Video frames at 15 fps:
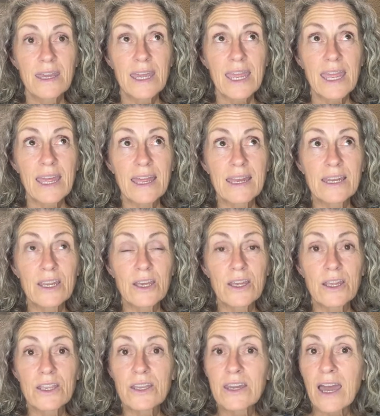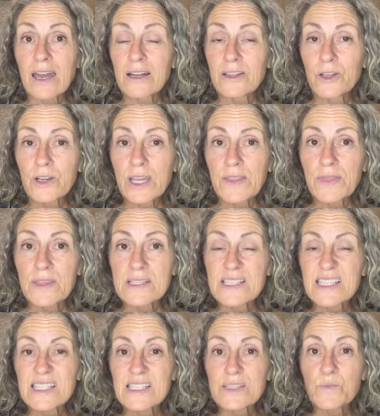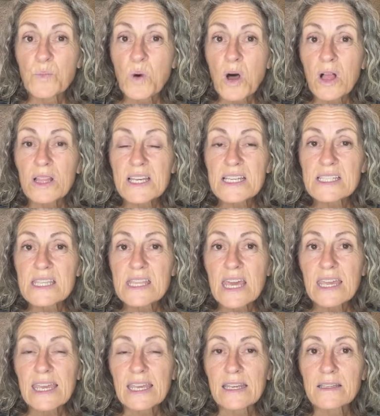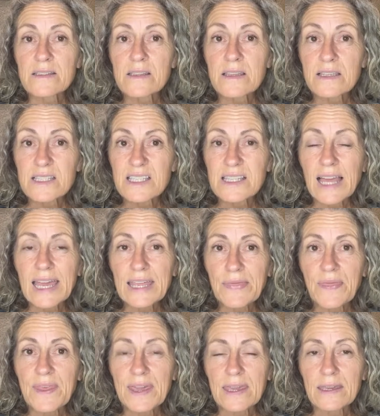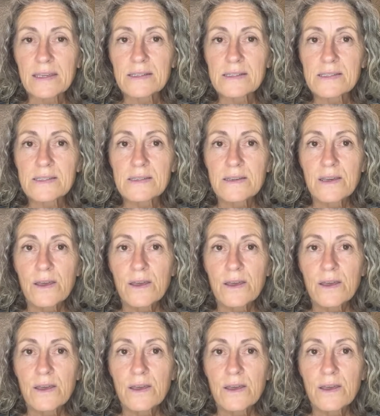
And you got to look at the smallest things, the slight things.